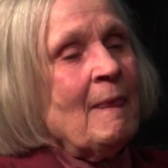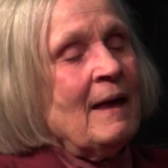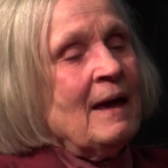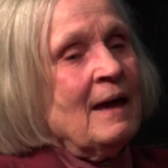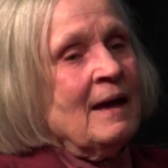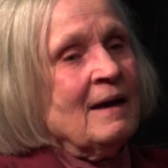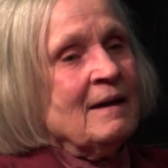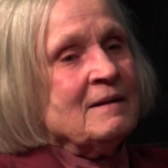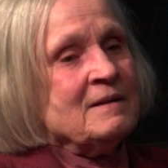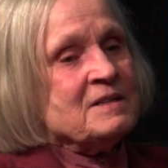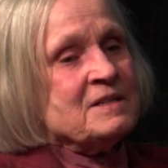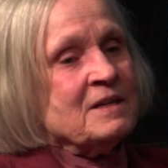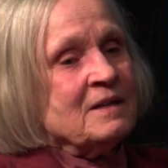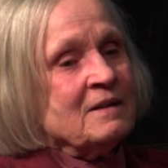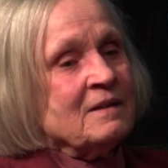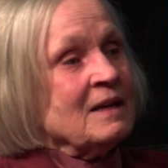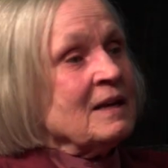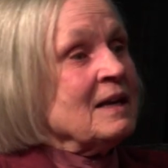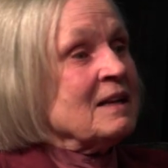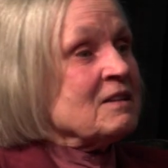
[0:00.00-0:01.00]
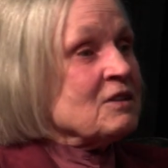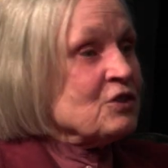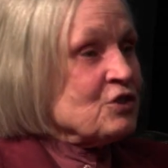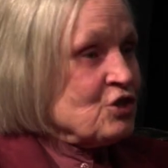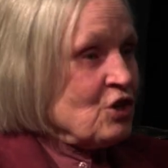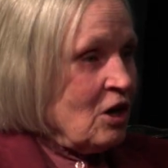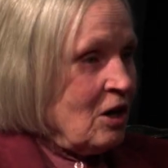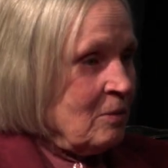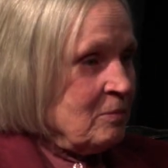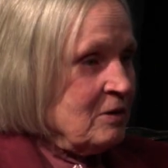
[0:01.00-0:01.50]
And they get the
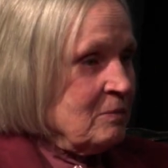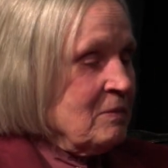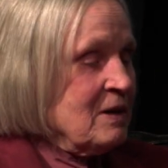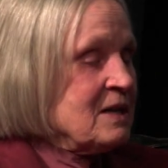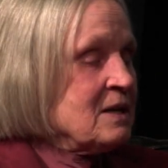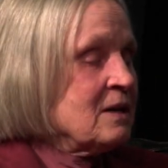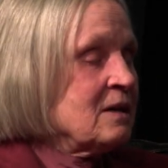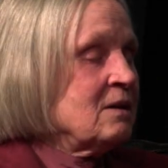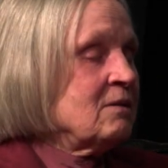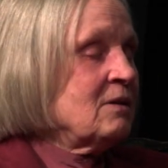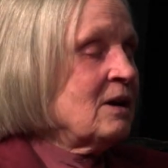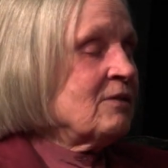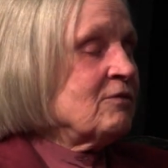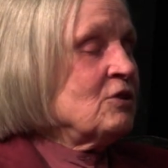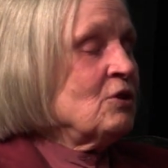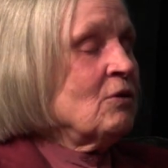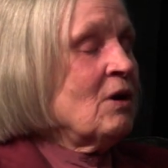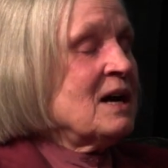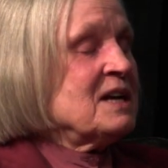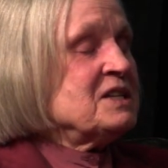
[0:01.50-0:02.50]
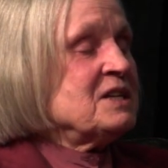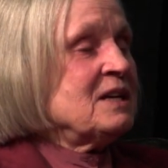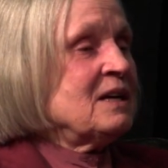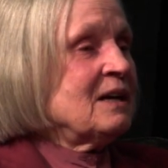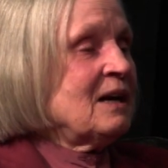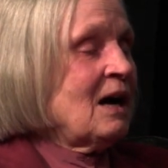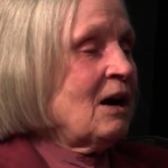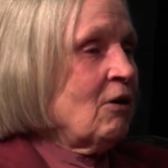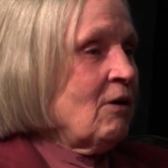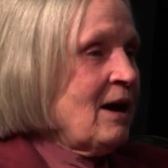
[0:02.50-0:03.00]
job. You have no idea
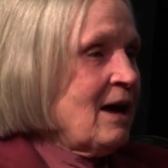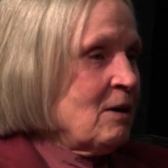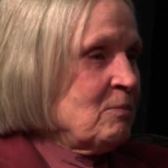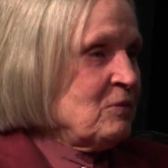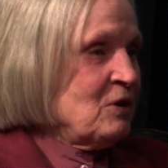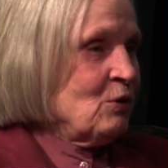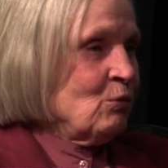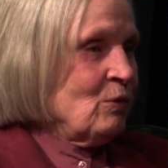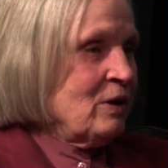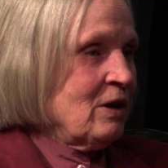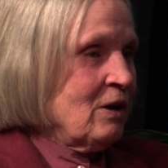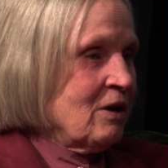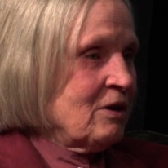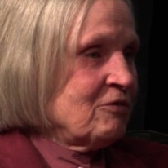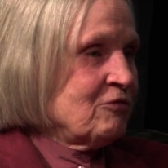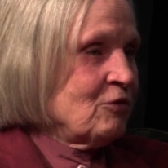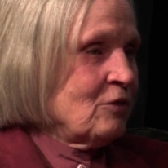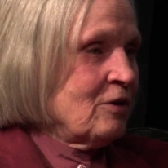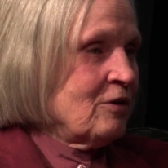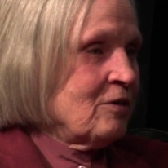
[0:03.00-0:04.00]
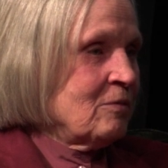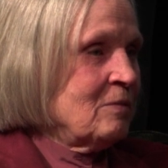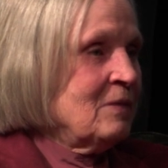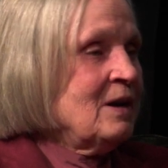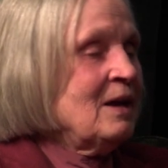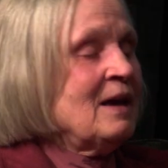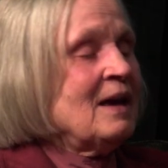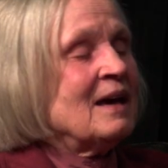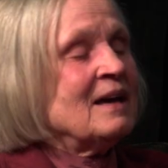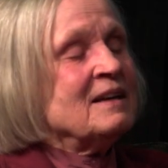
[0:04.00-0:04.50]
how happy we are for them.
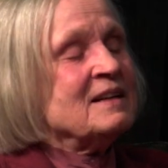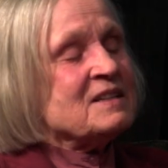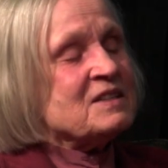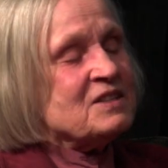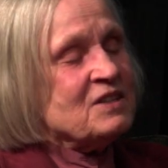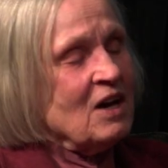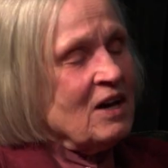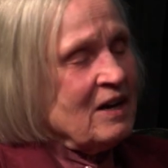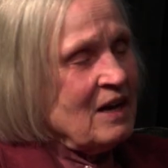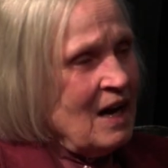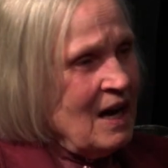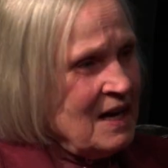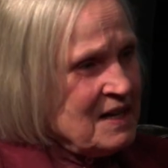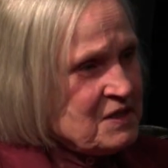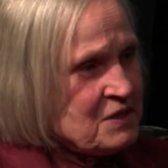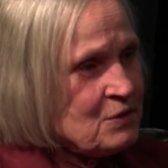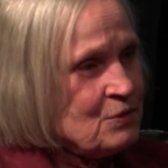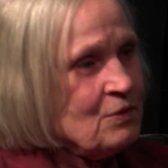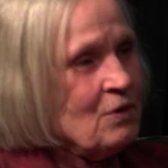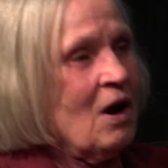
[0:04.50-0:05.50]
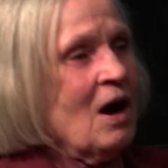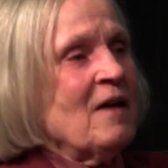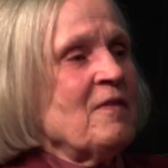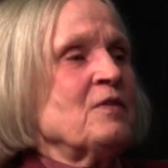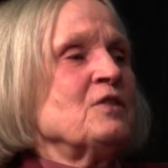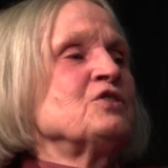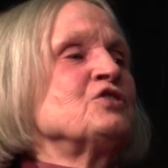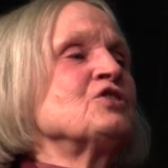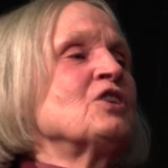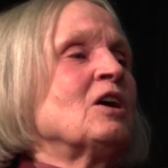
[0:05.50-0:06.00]
And it's not us who
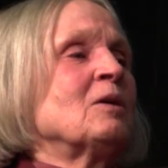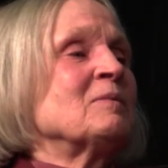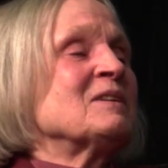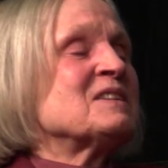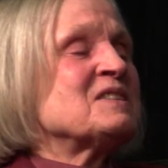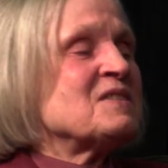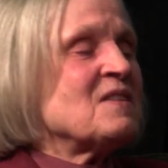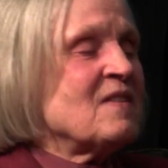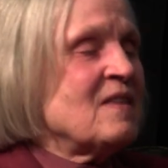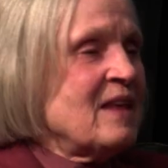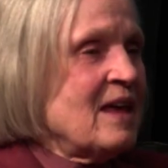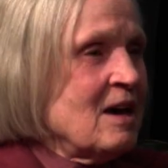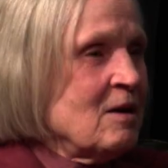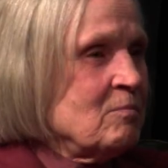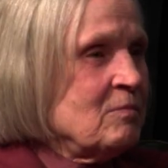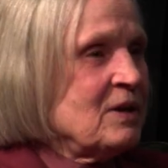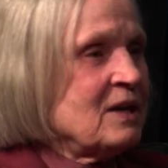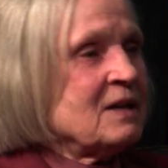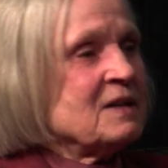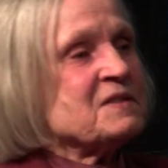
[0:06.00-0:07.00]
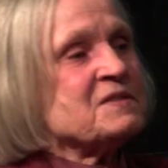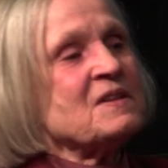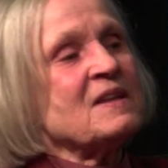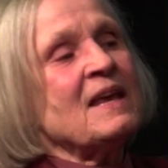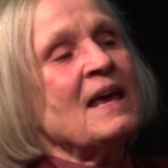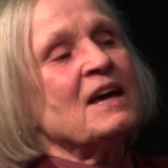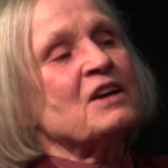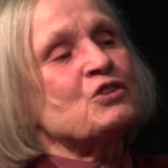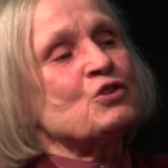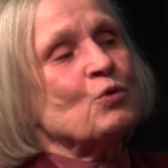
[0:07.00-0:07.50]
got the job, it's them, because they
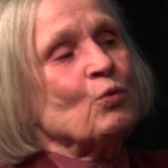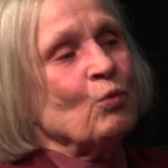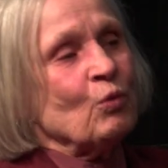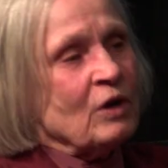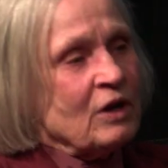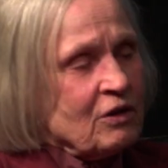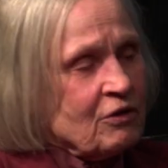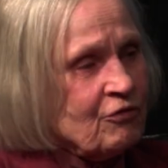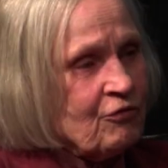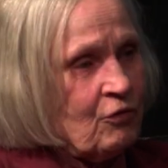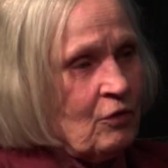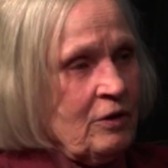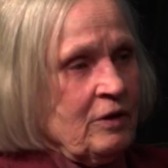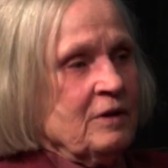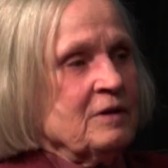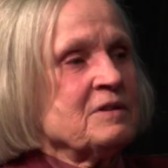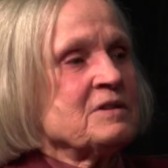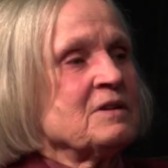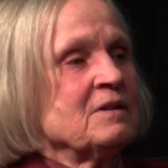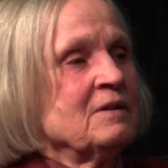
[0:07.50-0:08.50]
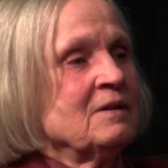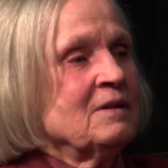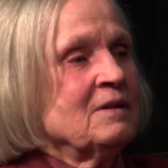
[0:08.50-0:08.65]
had to work for it.